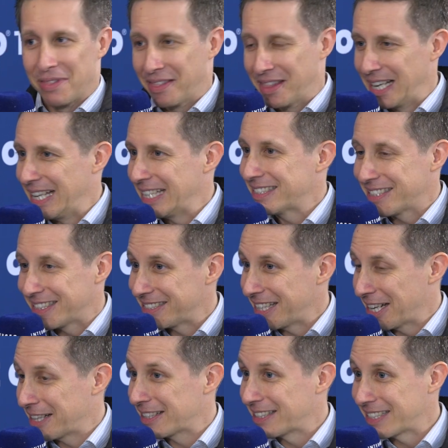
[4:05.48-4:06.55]
the lenses
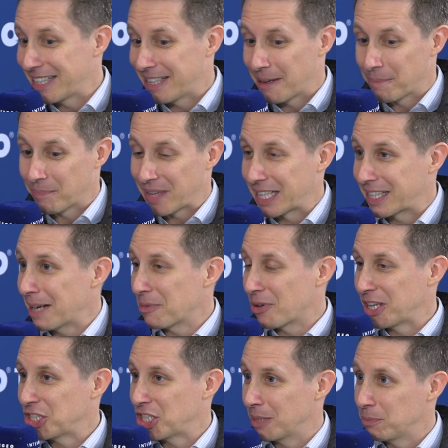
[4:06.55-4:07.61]
and
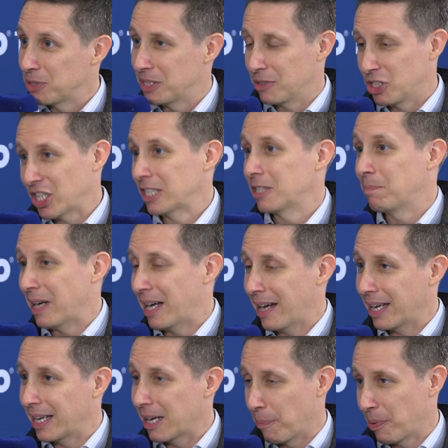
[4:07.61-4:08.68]
camera chips just
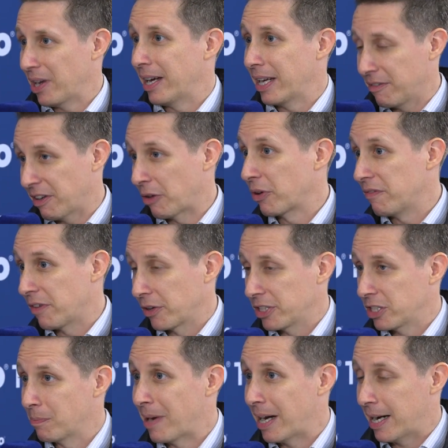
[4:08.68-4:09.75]
by applying very, very
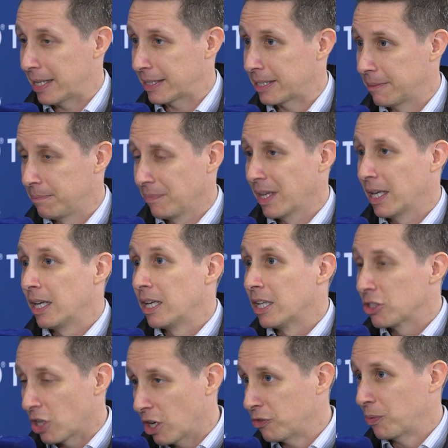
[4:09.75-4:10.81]
smart
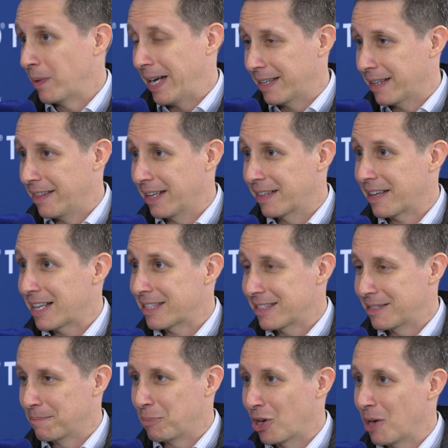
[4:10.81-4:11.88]
software. And I think
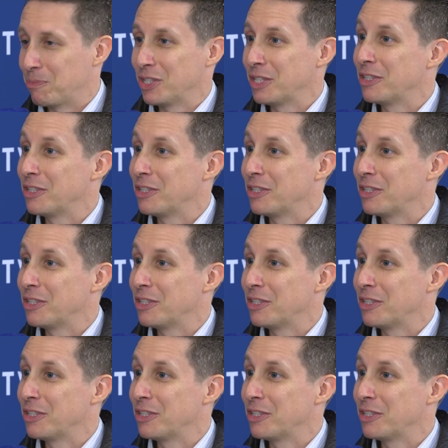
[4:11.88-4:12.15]
that's perhaps a